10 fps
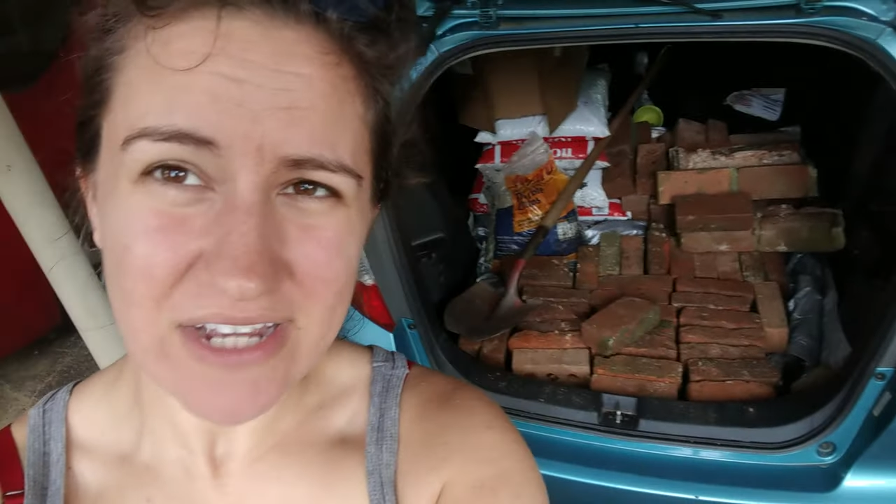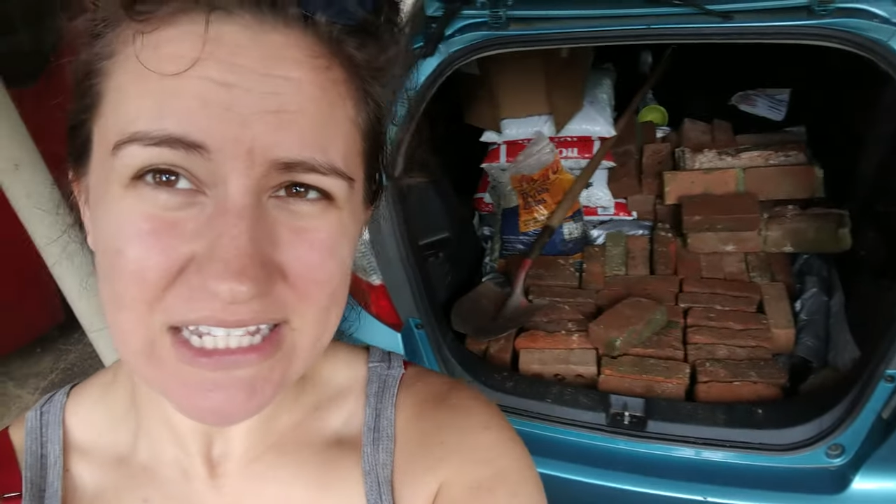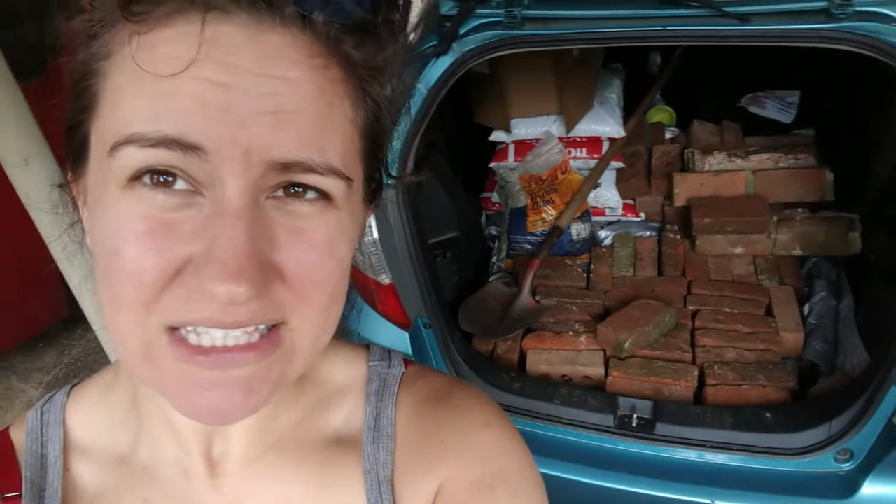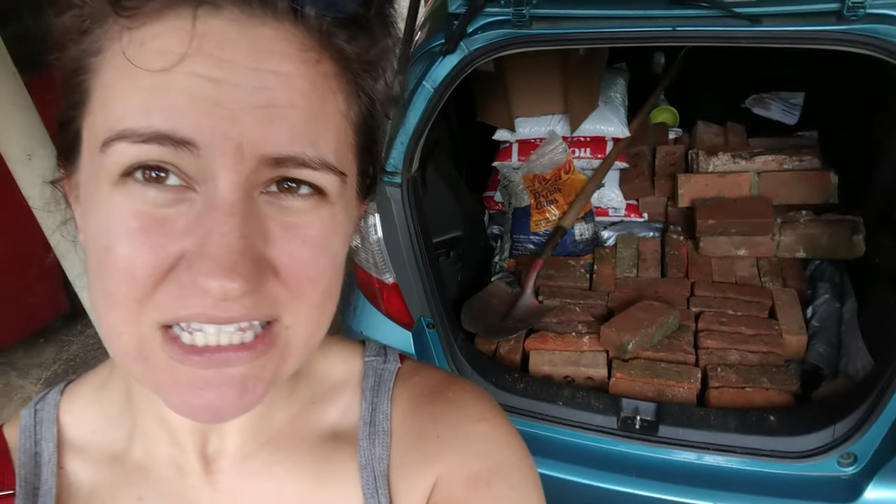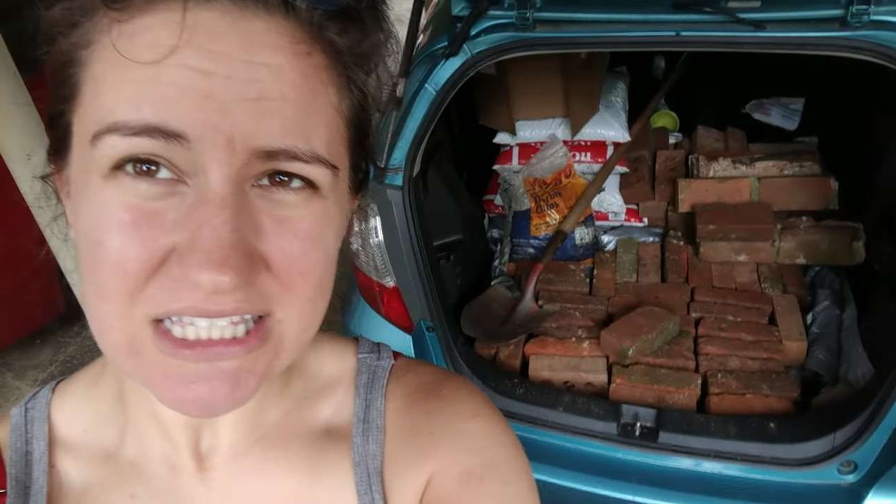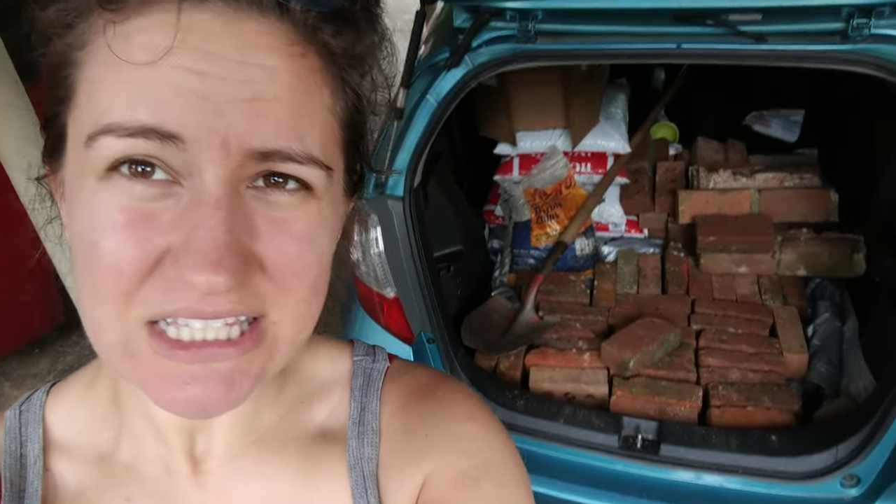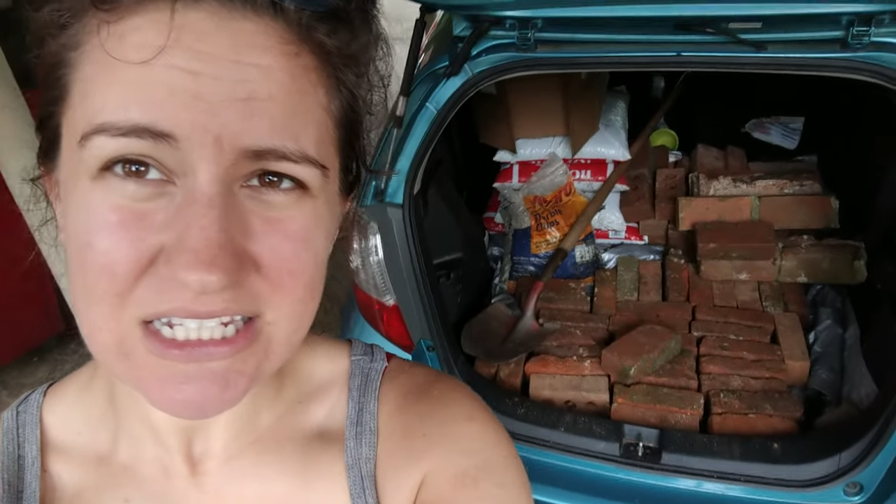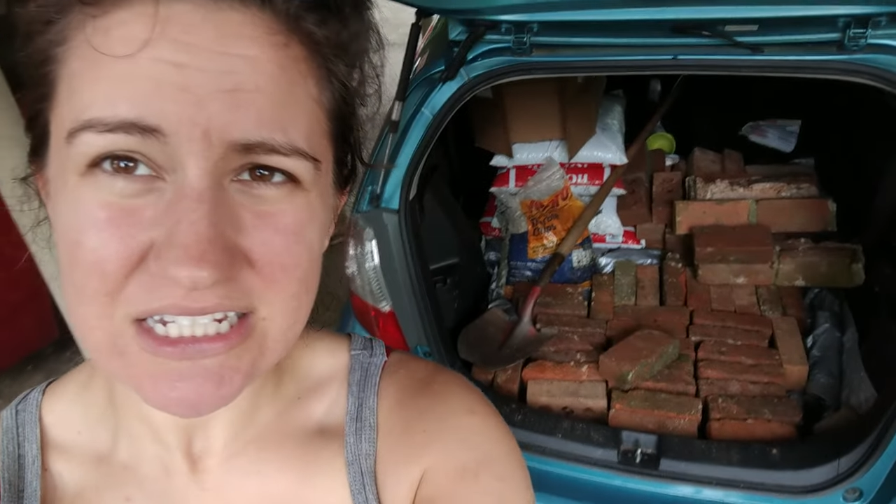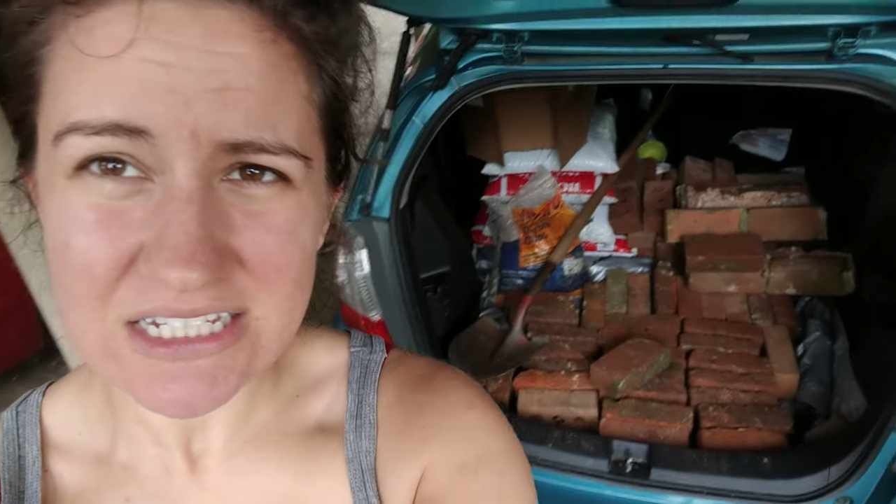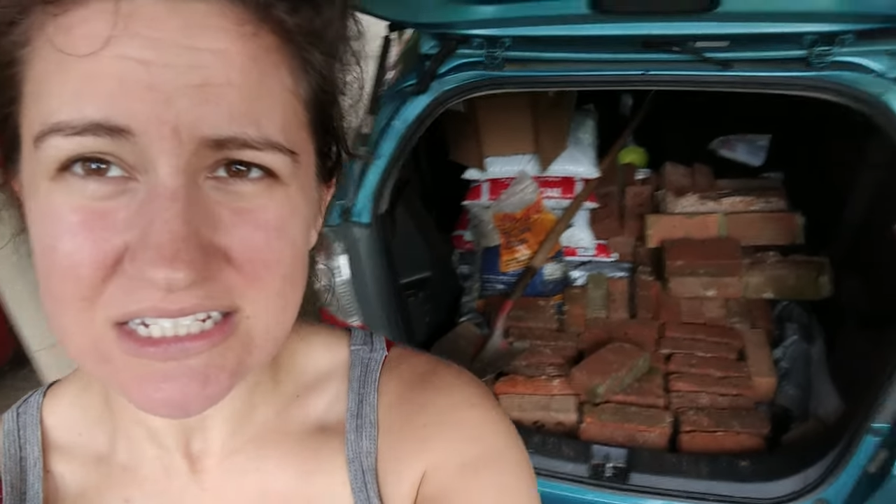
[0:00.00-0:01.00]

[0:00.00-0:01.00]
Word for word: Craigslist.